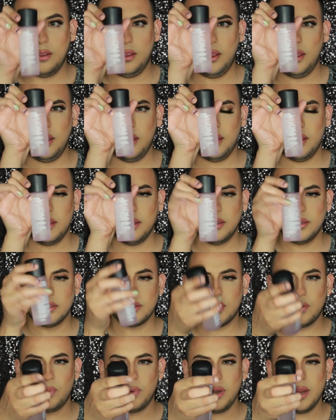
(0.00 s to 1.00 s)

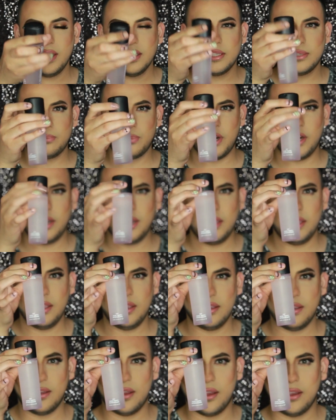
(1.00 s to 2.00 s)
And when I sprayed
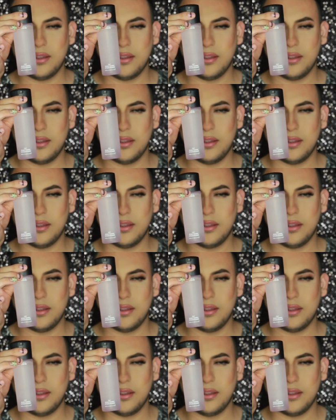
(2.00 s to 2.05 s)
it,